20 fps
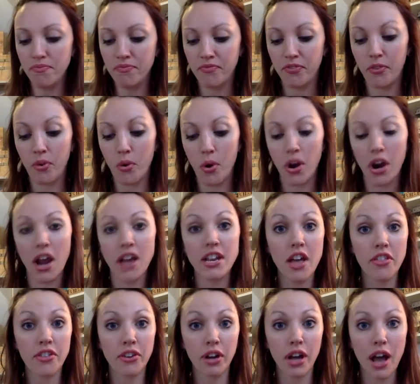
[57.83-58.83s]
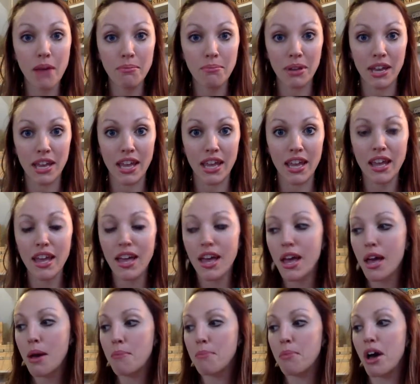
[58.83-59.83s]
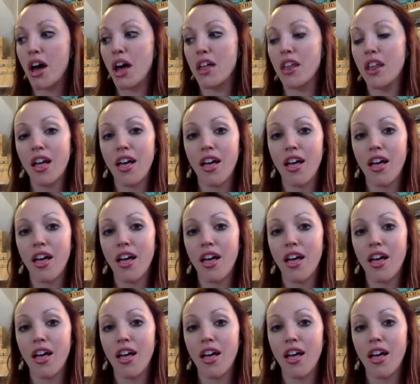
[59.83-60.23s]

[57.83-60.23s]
for another company, but